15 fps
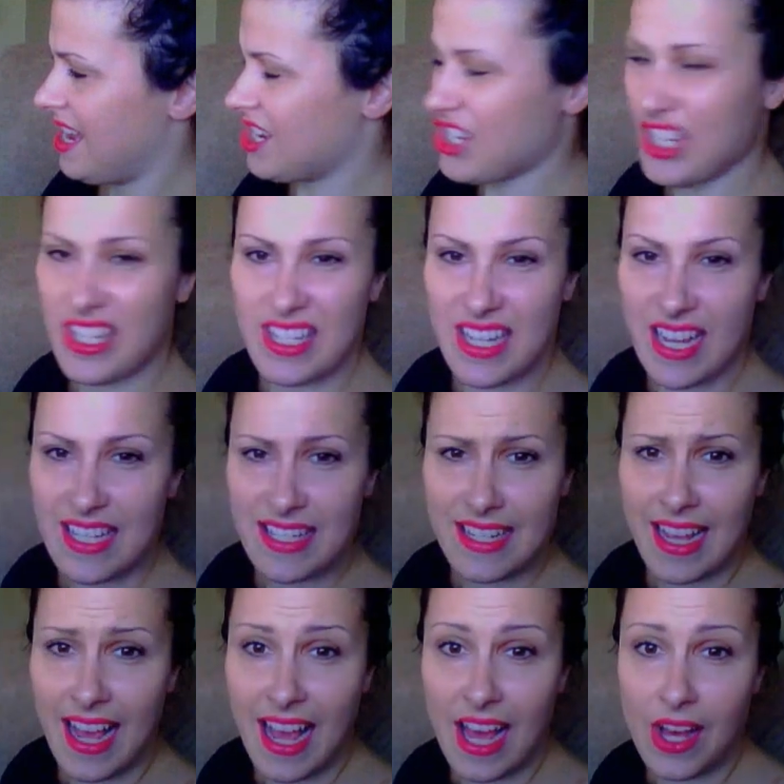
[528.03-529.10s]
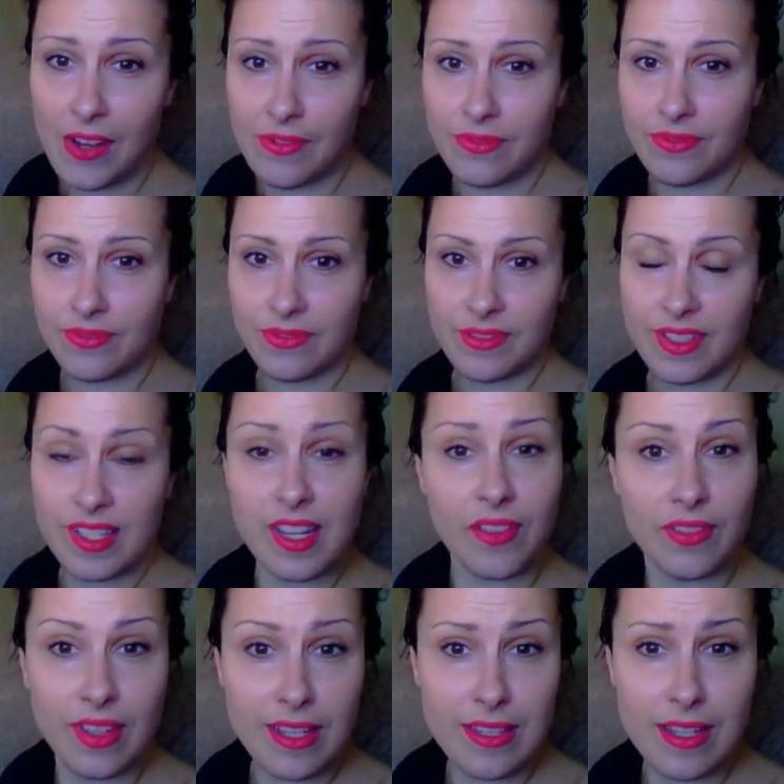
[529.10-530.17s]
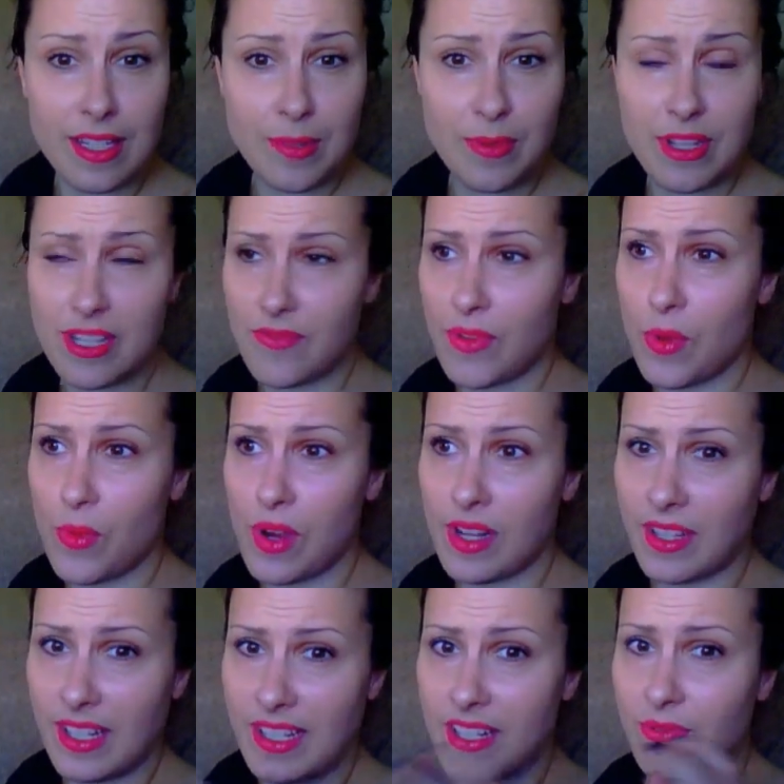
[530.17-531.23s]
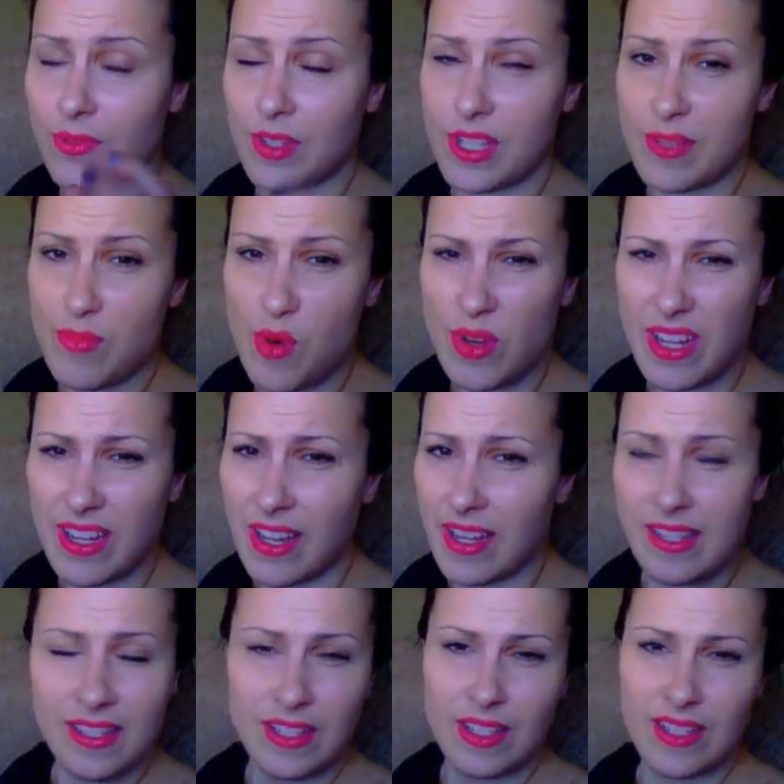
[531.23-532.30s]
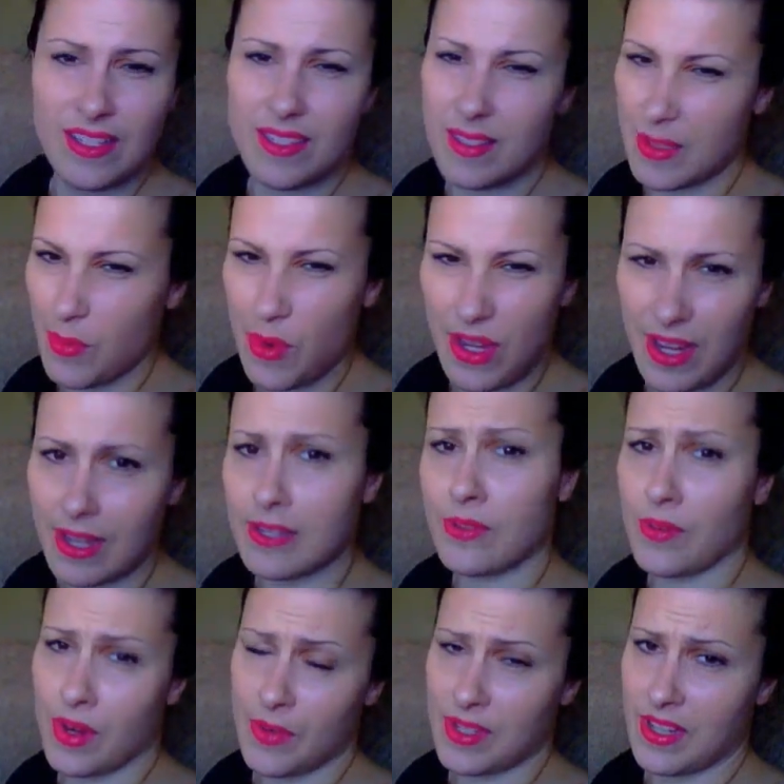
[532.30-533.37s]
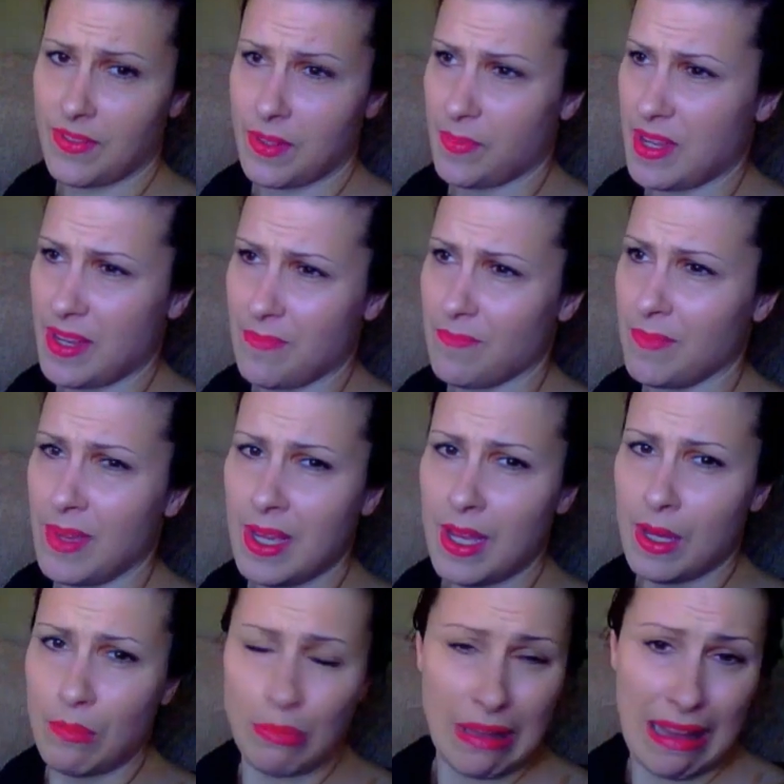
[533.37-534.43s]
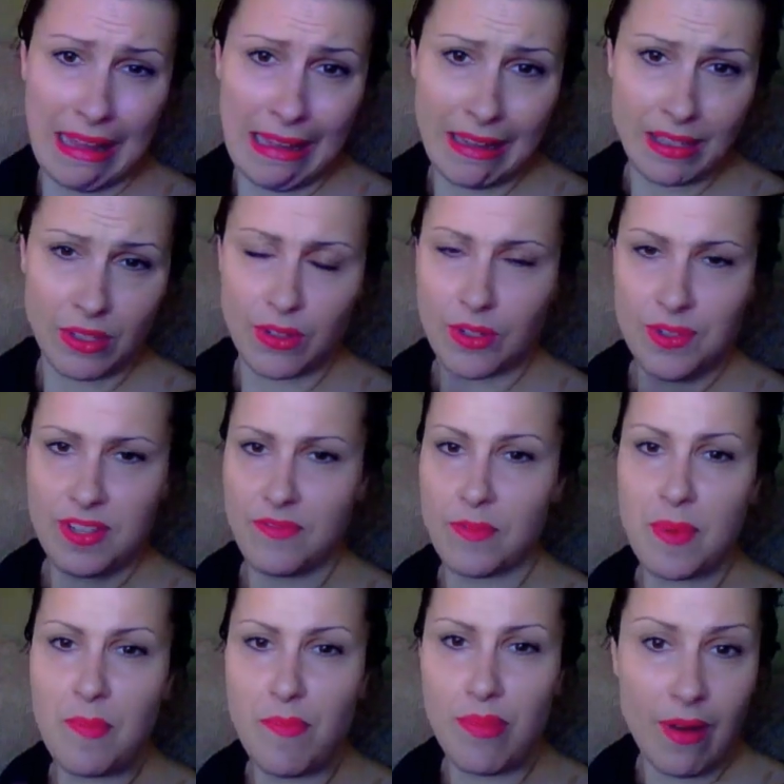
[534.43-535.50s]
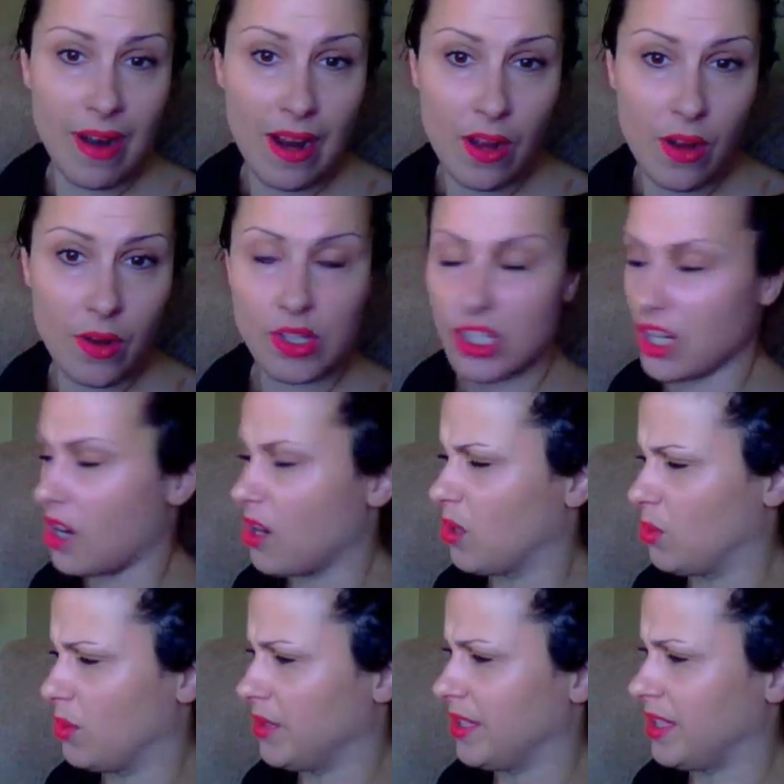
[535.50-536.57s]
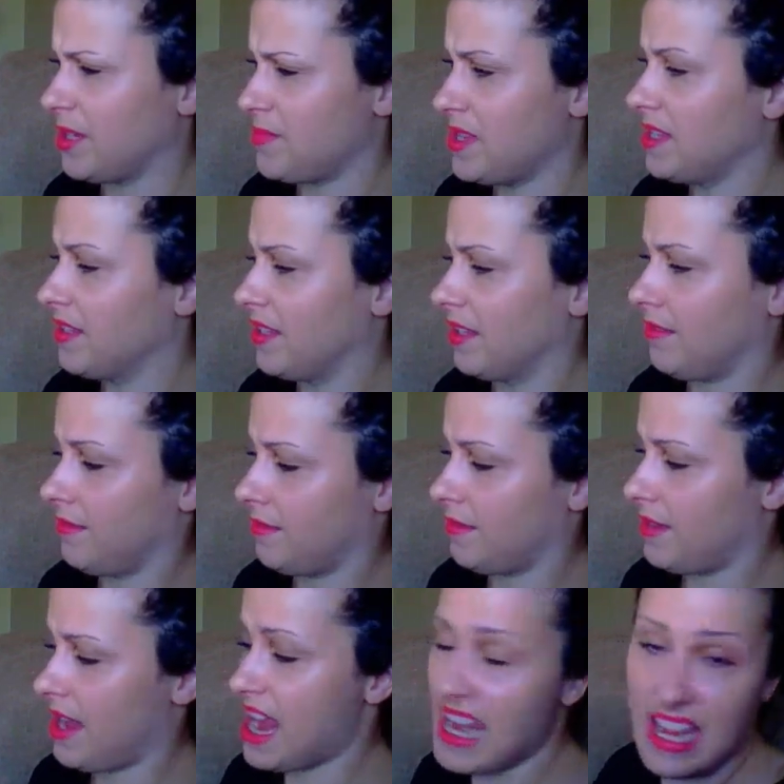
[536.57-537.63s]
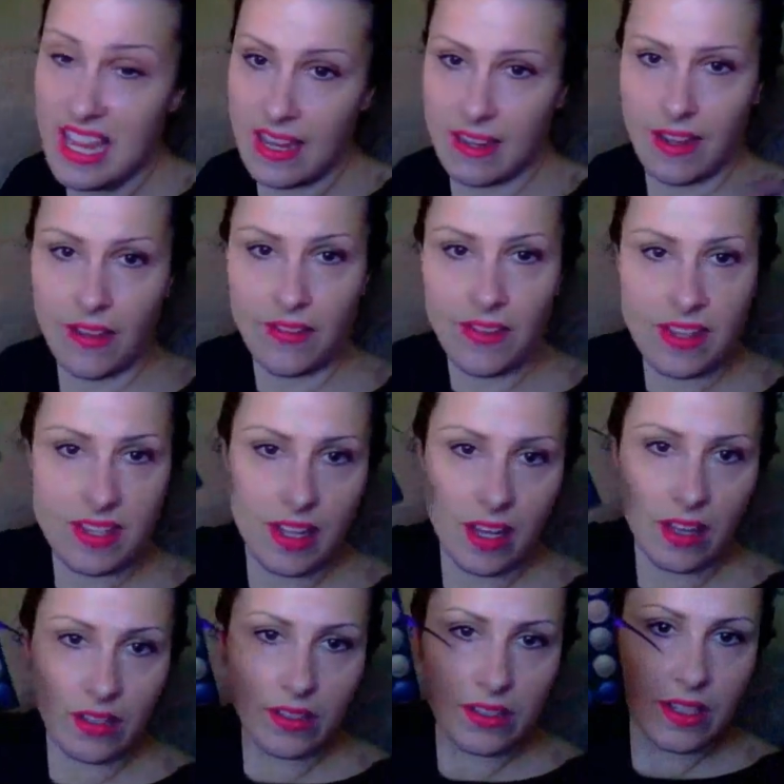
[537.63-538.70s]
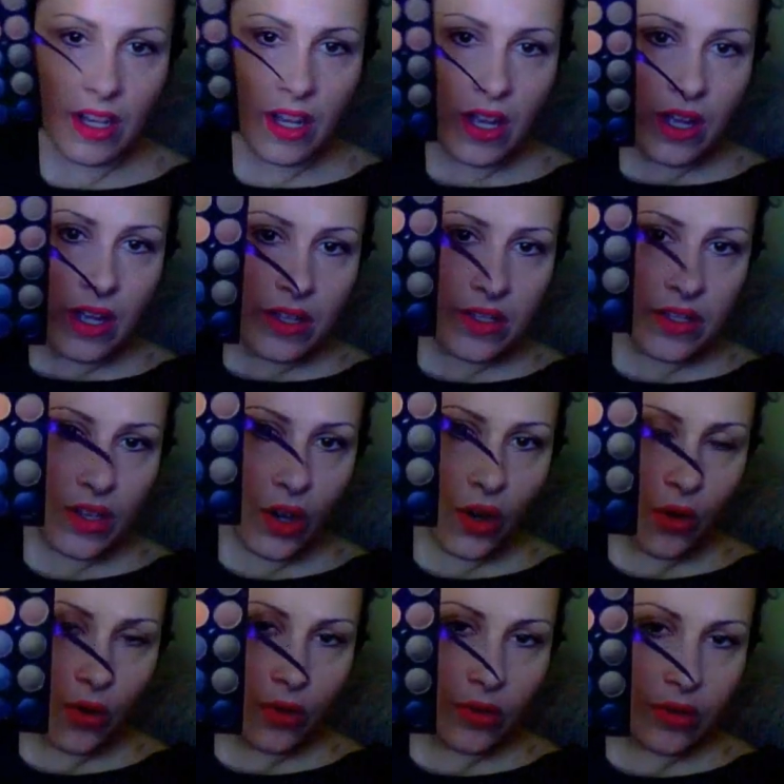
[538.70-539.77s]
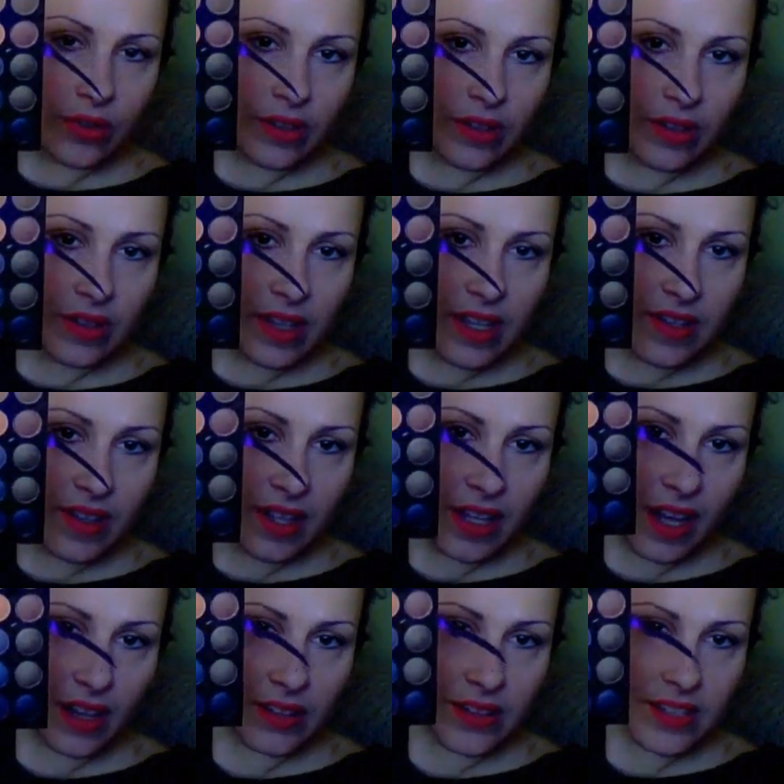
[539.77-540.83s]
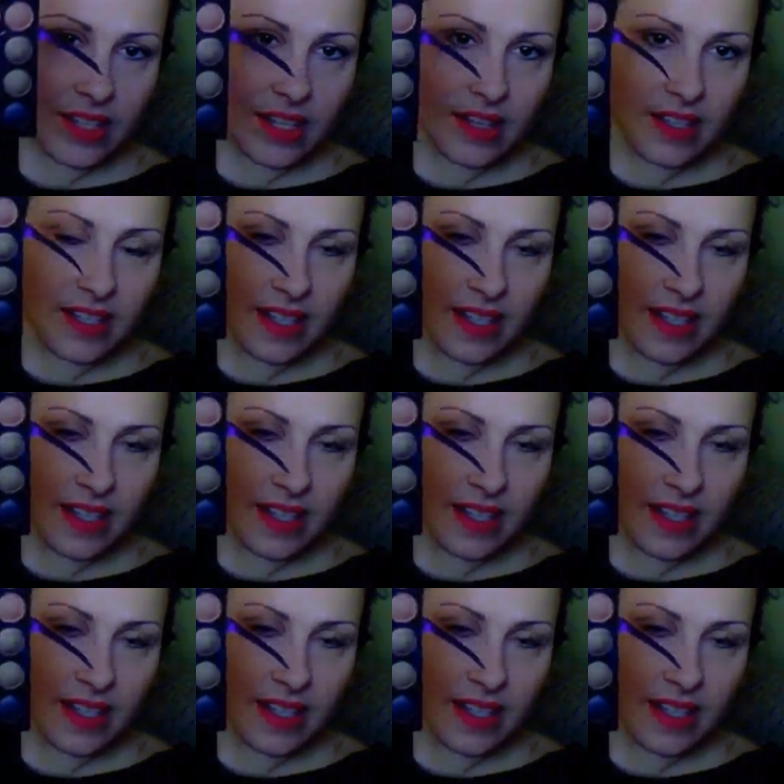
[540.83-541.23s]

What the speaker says: it's just nice to have stuff like this, because if you want like different smoky eyes don't always have to be black, they don't always have to be brown, charcoal, it can be like any of these colors. So these are the colors in the